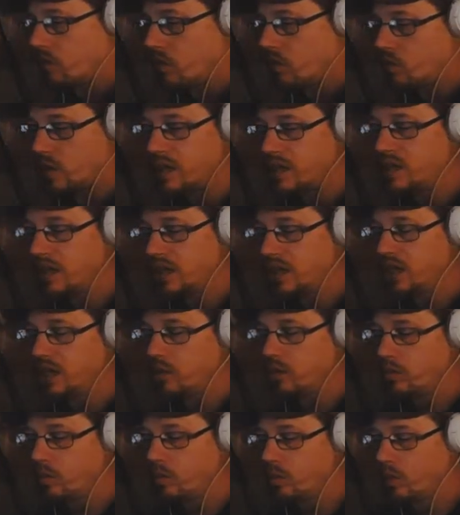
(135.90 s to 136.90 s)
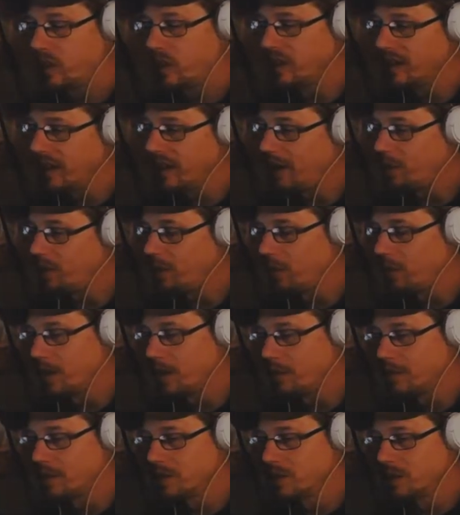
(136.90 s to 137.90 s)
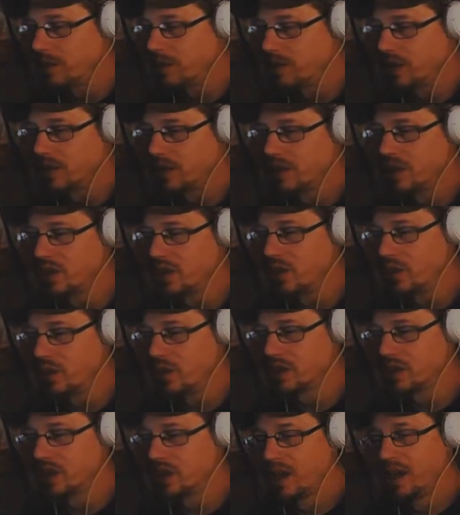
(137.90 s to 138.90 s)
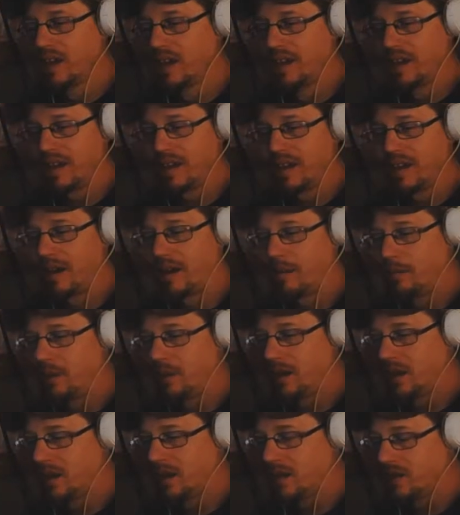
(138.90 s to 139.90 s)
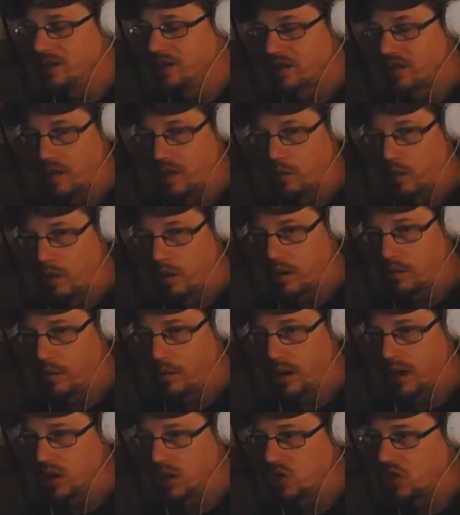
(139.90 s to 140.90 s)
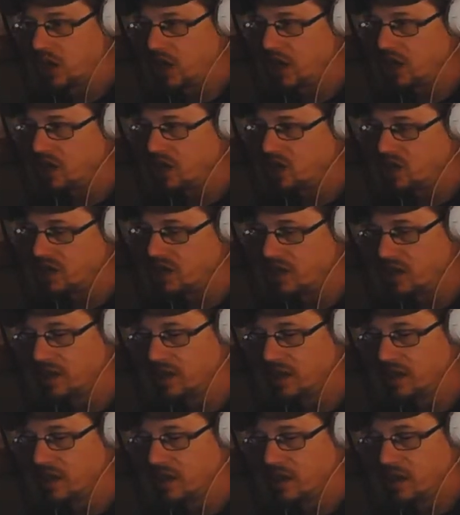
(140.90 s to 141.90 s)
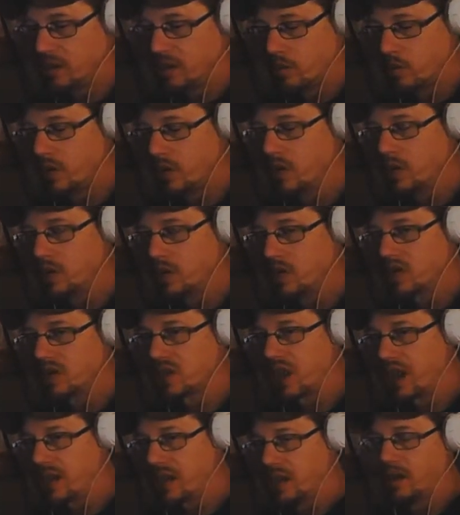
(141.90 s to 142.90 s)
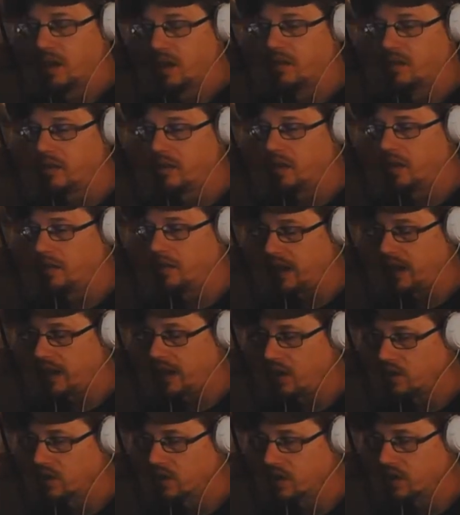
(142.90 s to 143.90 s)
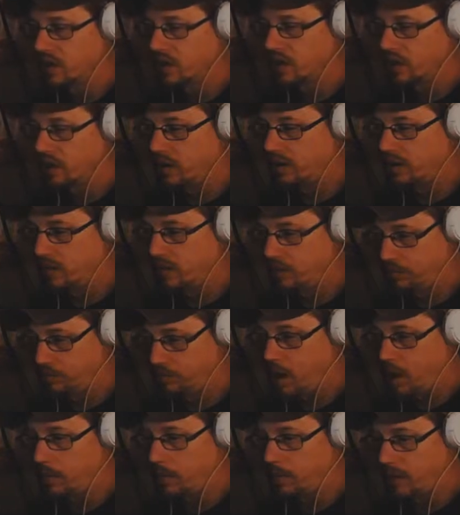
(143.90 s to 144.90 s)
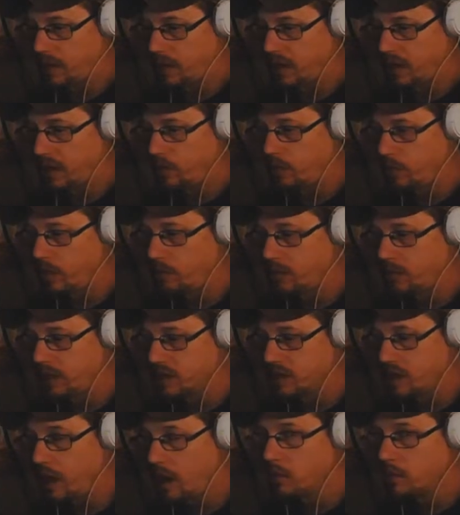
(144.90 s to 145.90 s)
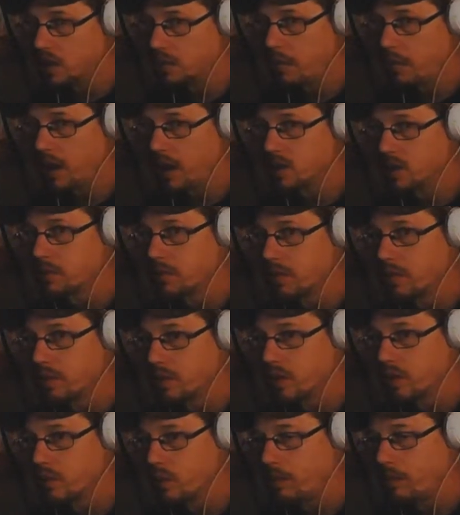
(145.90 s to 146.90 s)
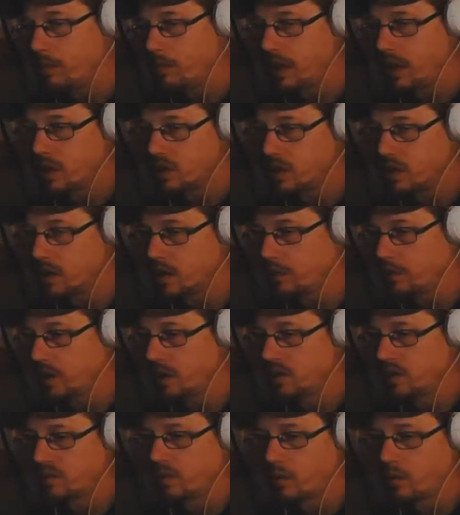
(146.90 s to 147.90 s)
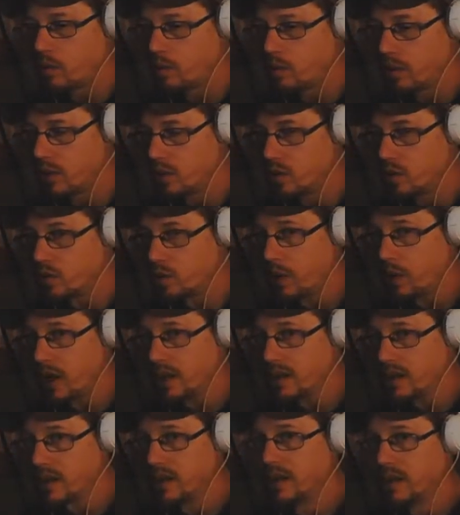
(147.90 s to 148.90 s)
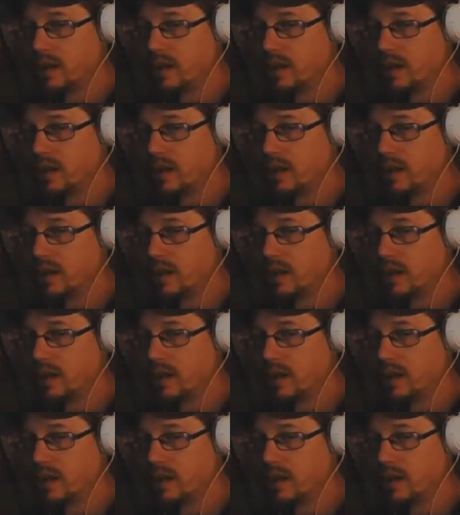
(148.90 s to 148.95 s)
Recently, I woke up to an eviction notice because they wanted me to redo the siding on the house, on the property that I rent, because I'm responsible for the repairs of the place for a reduced rent.